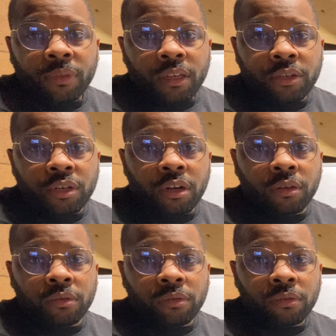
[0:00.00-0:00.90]

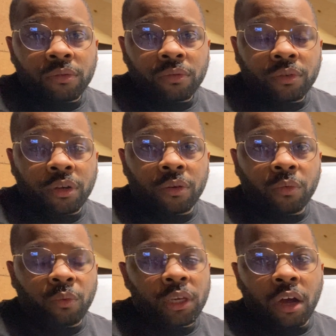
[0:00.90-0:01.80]
So
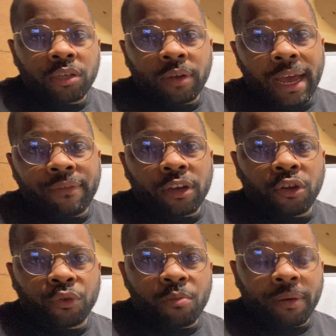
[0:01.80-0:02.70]
we also have a
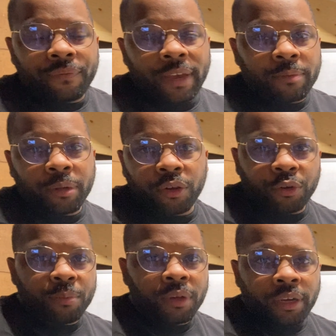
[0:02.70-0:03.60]
group, a Facebook
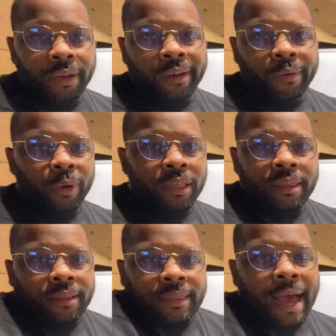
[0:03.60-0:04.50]
group with
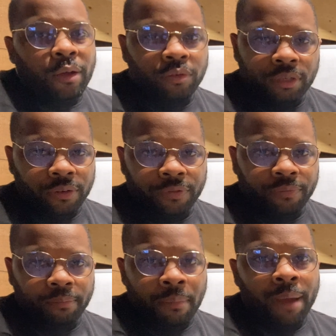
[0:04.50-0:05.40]
thousands of
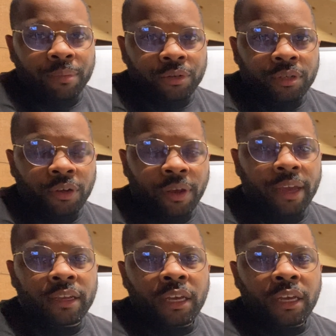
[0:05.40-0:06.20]
members, okay?